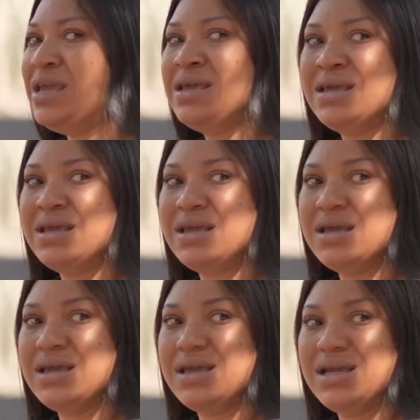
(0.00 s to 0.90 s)
Do
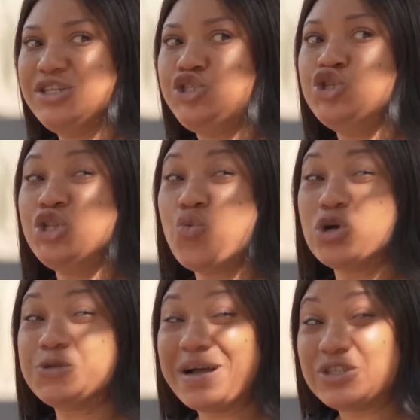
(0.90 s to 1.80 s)
you know the
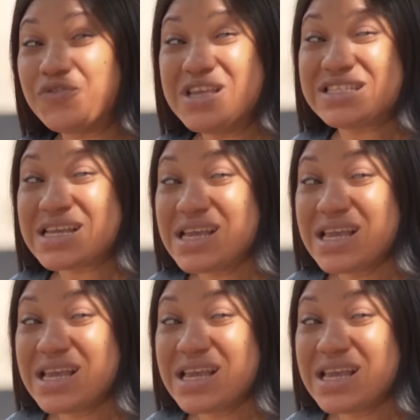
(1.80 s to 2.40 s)
worst part of it?